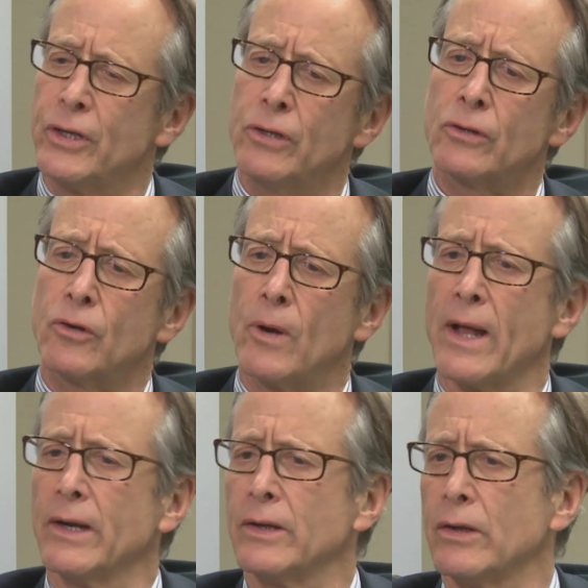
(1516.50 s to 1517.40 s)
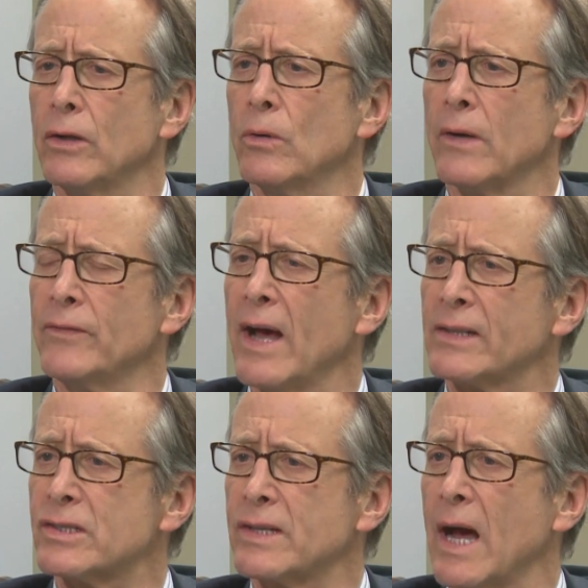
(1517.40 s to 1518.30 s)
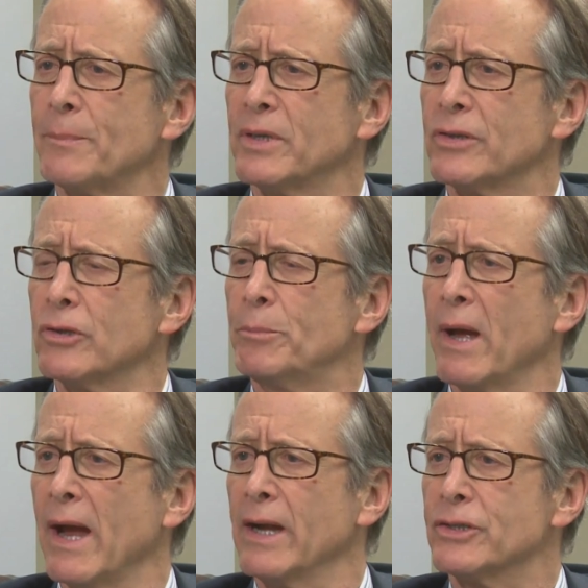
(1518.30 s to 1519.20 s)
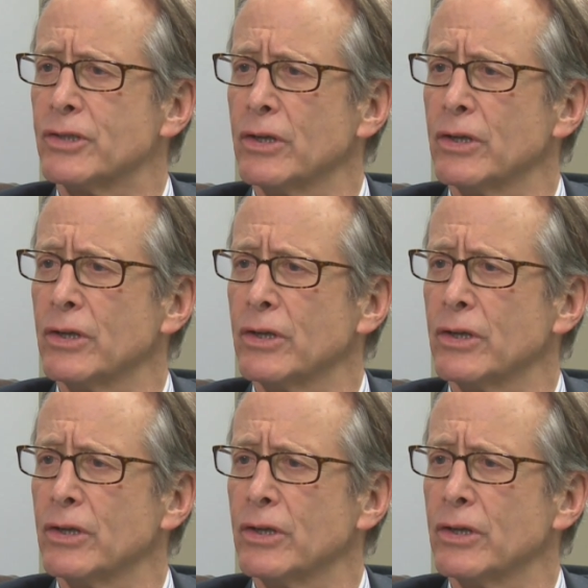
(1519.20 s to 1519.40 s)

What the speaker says: your credit, you have not stopped at DuPage.